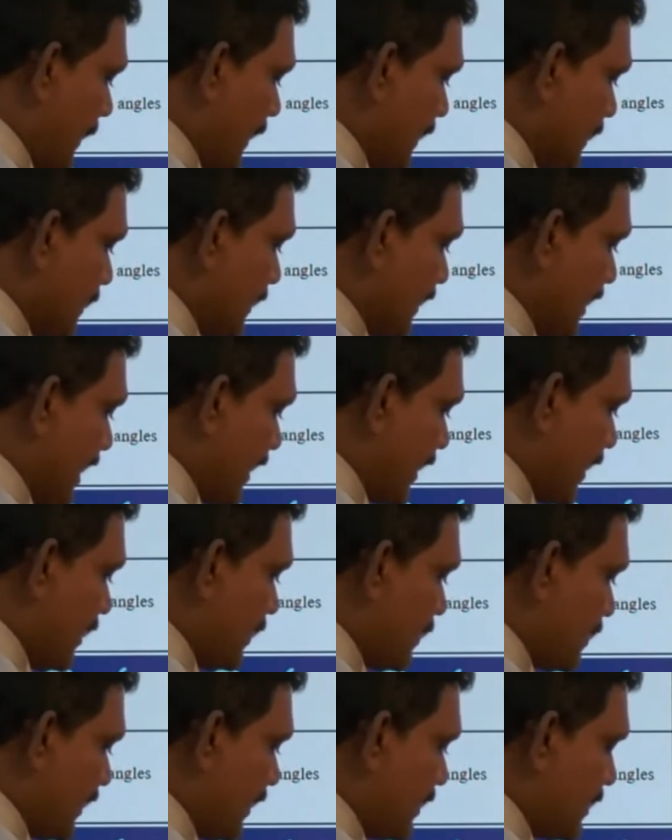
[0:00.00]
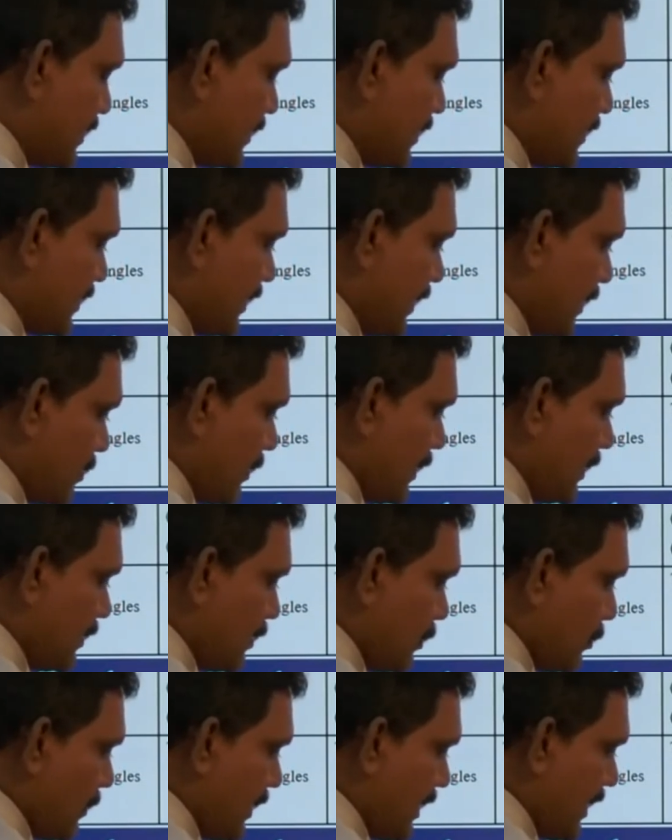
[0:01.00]
plus angle 6 is equal
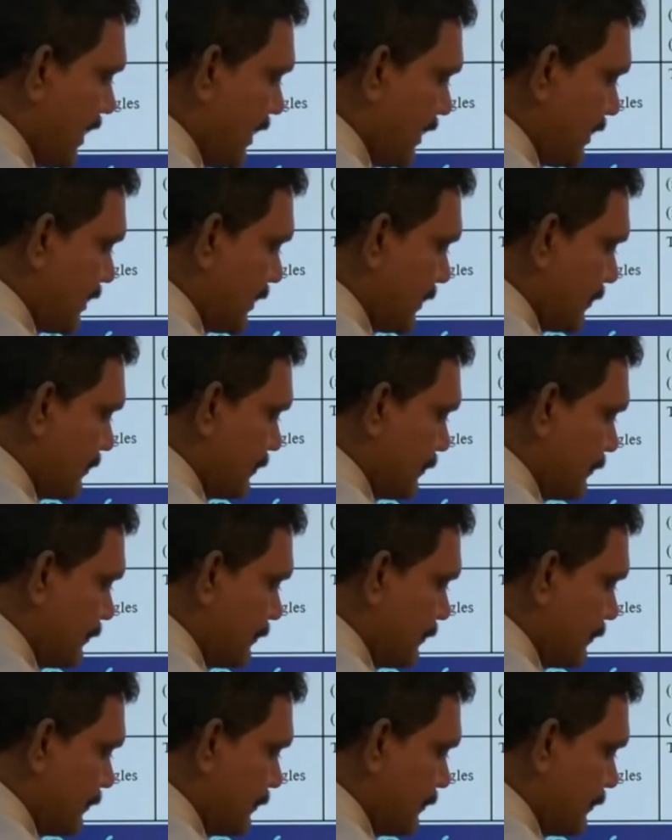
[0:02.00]
to 180.